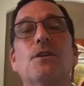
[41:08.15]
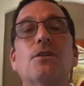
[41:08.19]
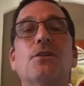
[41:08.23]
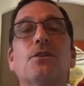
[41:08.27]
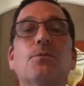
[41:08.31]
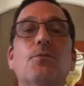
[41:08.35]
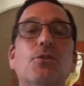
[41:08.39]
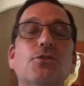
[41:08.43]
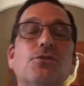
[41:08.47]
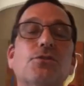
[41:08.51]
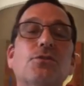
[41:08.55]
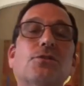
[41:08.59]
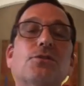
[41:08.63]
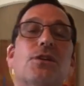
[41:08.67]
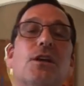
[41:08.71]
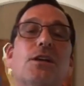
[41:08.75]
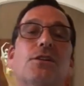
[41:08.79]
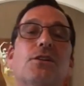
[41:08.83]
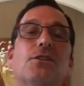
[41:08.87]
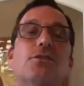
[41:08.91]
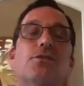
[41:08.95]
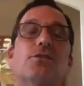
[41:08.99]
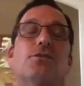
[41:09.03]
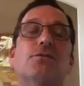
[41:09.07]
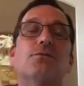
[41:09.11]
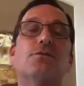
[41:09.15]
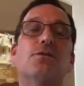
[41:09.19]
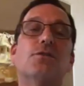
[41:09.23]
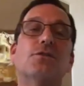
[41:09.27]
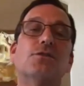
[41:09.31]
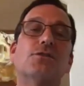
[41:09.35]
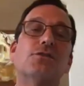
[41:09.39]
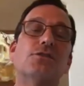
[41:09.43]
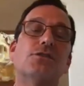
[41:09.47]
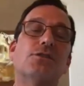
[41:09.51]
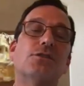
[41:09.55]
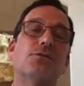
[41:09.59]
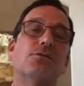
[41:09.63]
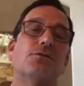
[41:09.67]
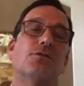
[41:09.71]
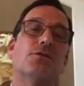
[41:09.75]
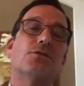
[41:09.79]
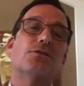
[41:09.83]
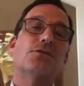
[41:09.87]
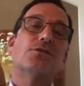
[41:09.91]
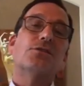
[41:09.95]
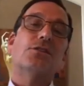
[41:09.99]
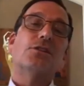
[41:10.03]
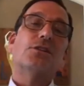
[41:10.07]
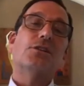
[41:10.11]
commercial tenants versus
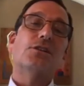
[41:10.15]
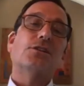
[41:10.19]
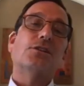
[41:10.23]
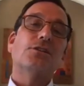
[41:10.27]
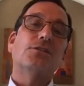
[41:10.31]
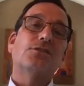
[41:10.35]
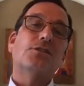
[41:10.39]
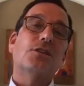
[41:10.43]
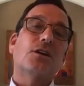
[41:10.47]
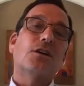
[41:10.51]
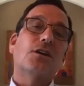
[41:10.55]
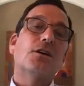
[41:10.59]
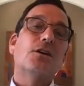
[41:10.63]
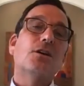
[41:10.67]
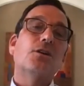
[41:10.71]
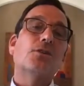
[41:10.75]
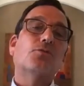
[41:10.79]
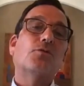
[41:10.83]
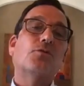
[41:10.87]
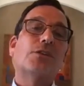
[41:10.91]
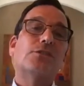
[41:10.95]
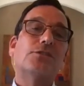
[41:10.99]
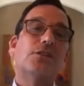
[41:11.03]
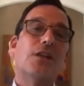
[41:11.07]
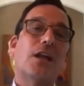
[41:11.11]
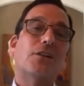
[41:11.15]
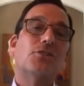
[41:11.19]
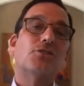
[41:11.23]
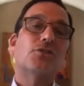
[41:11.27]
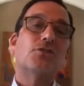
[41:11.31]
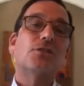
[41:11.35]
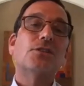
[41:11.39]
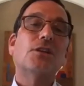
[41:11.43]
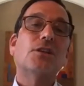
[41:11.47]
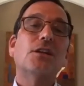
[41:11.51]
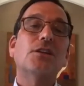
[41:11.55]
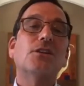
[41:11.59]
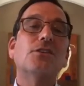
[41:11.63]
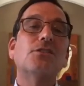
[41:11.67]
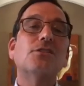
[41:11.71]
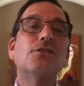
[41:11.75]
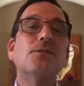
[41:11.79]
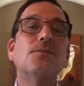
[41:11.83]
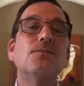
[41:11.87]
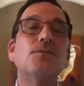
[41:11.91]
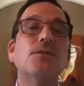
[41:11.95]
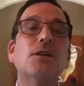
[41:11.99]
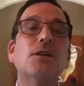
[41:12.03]
versus uh, residential tenants.